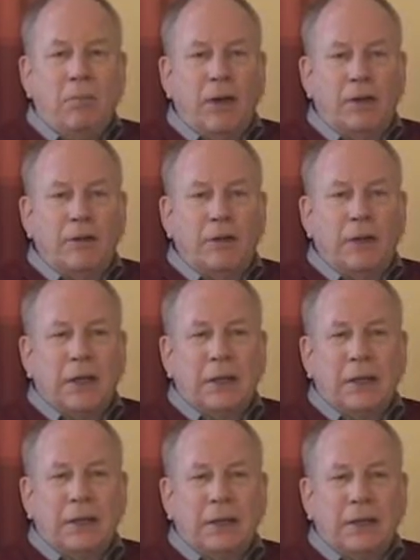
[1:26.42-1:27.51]
But
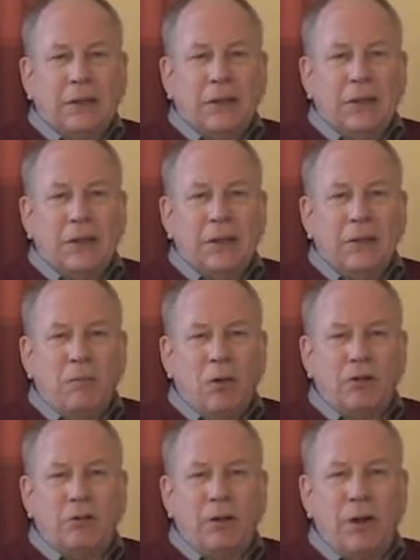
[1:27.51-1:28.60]
the
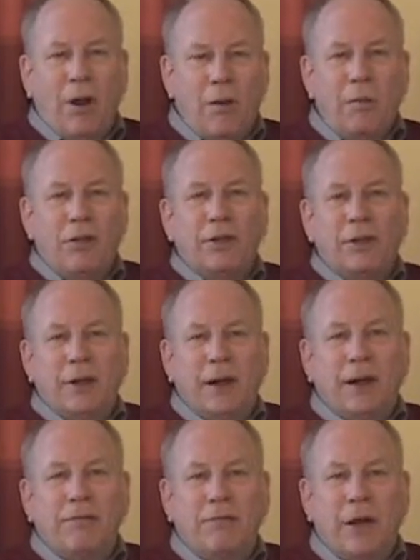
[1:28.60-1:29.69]
most alarming thing
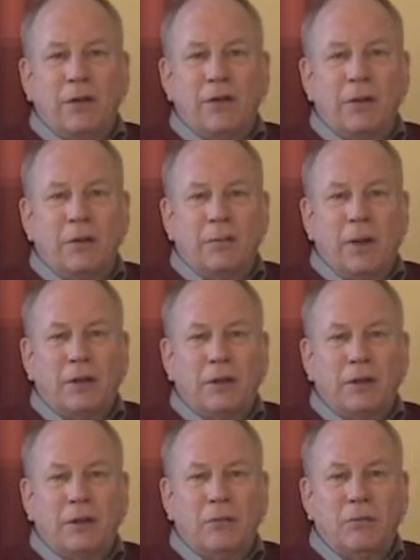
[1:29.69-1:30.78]
I found about
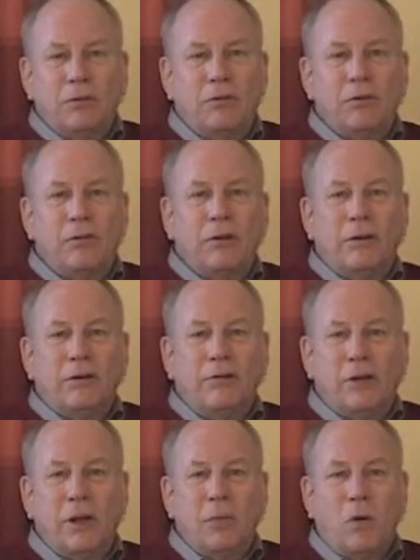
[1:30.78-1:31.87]
the research into
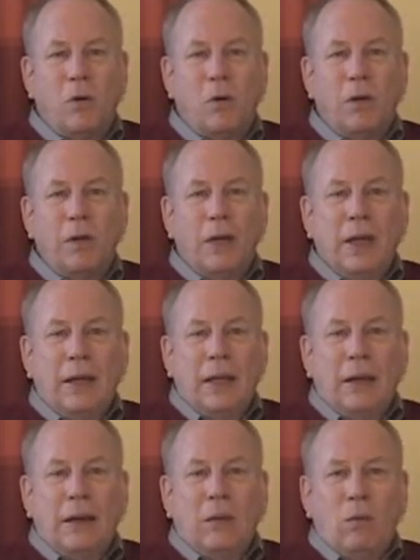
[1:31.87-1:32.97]
GMO
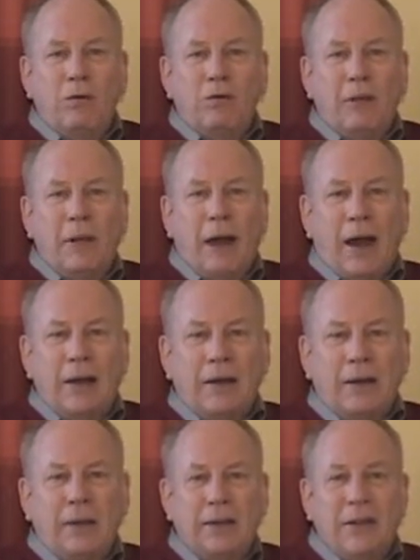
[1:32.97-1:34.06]
was the
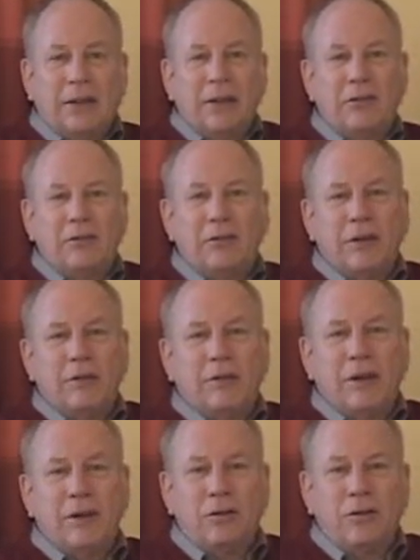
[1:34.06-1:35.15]
idea that this is
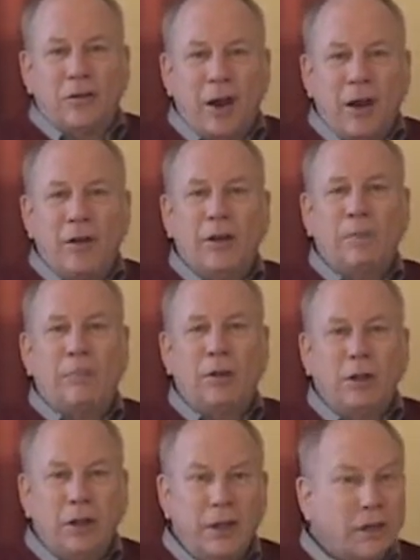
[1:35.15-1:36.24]
an entirely
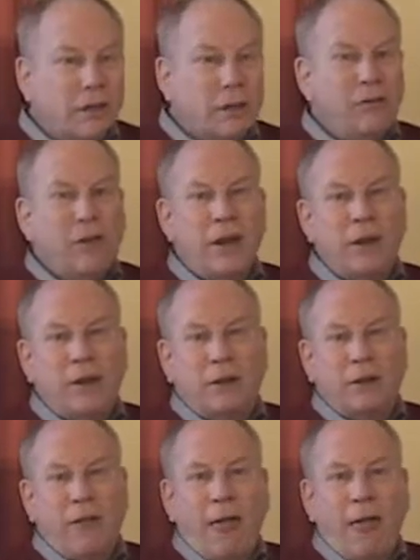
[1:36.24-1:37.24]
political agenda